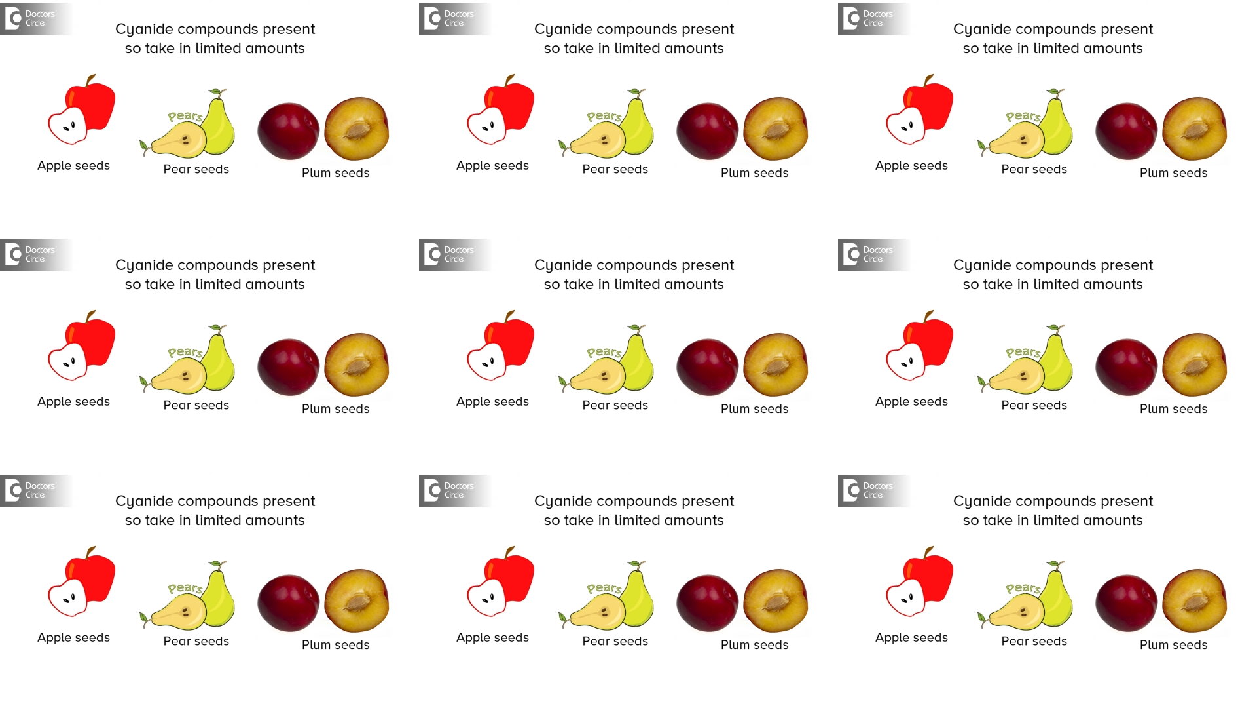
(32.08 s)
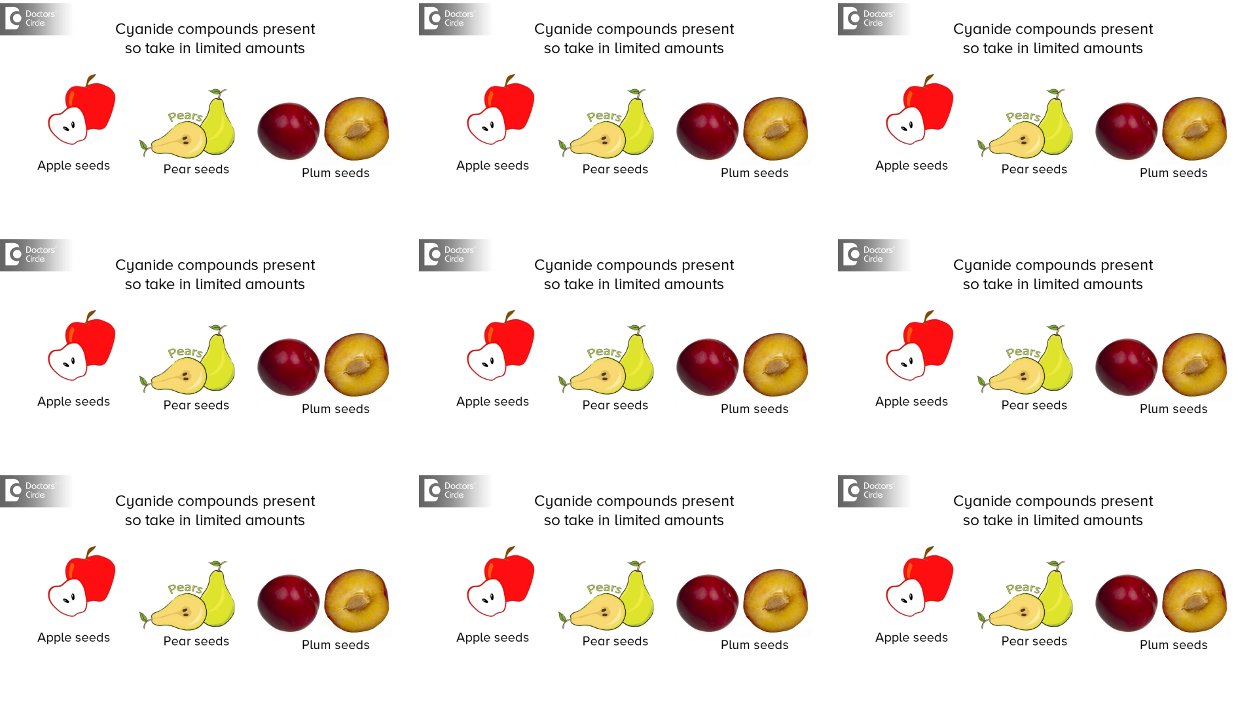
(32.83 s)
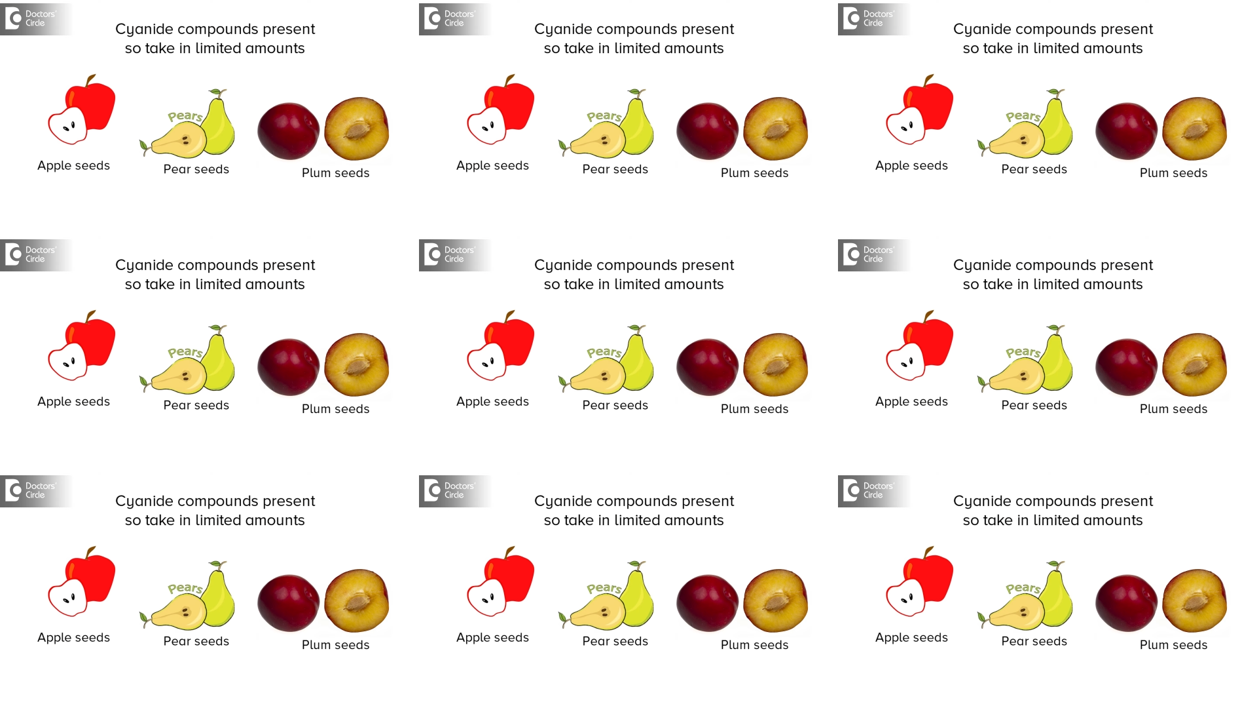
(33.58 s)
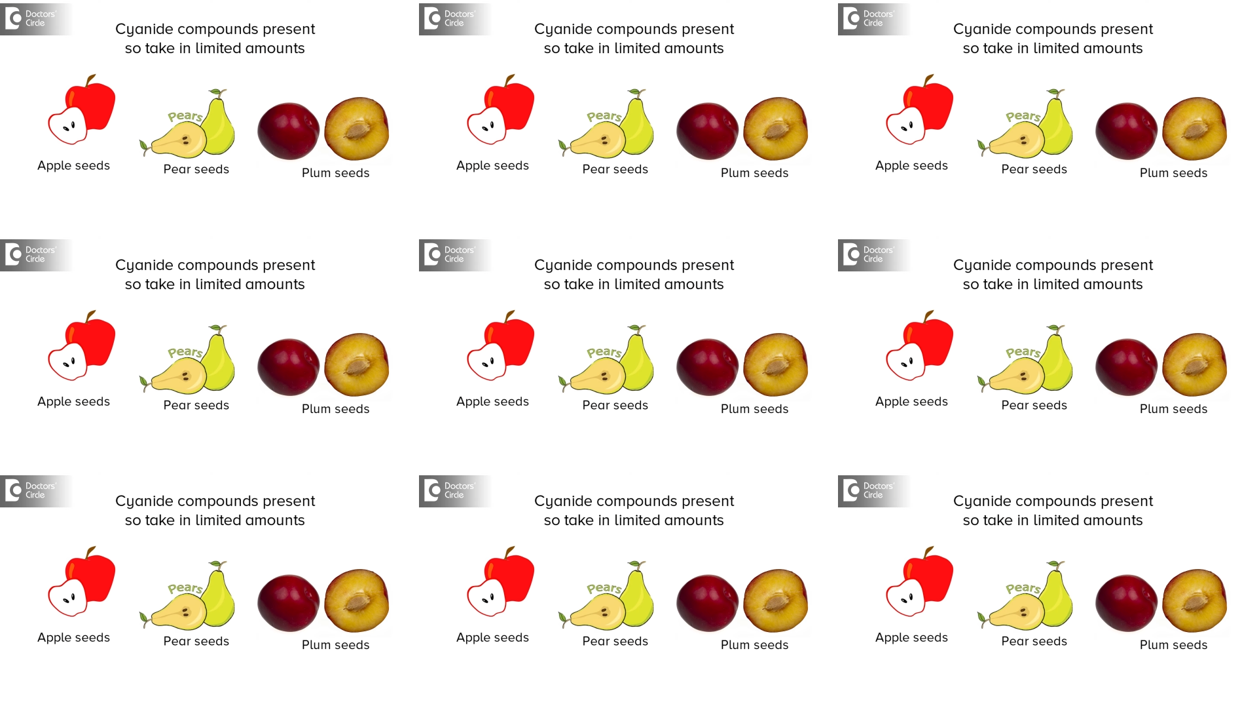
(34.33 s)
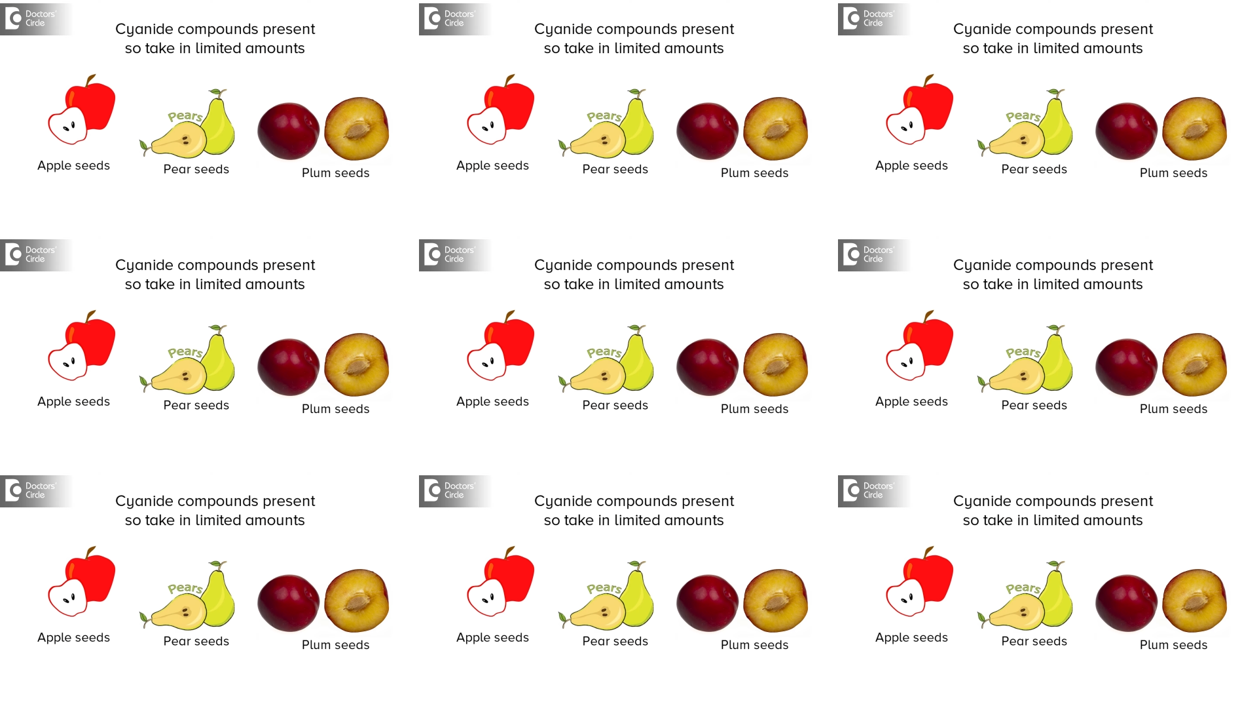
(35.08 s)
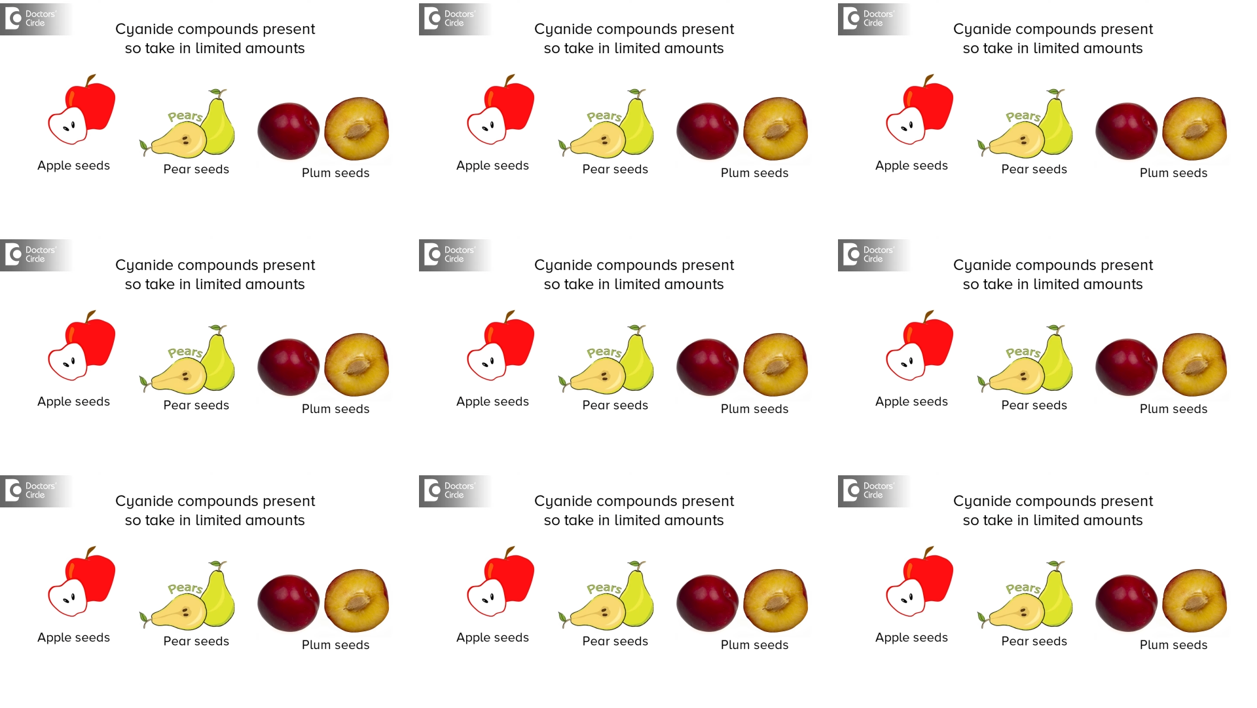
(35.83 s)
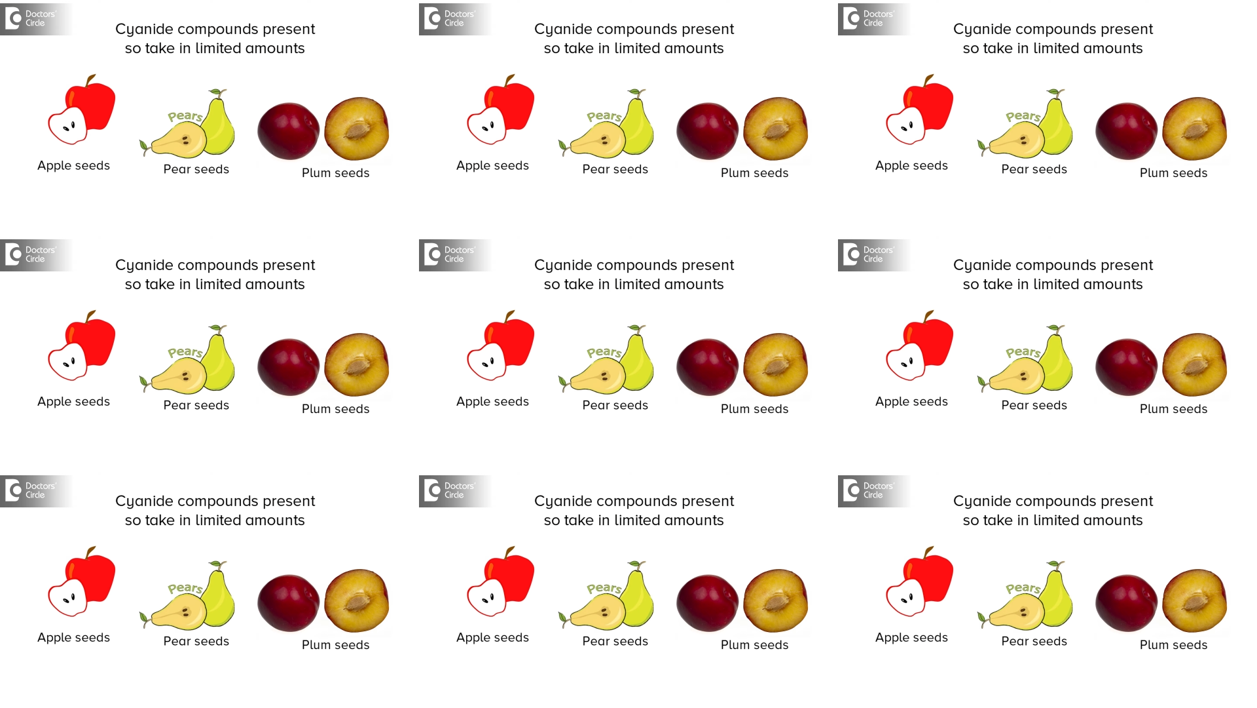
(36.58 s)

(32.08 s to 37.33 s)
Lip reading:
(no speaker visible)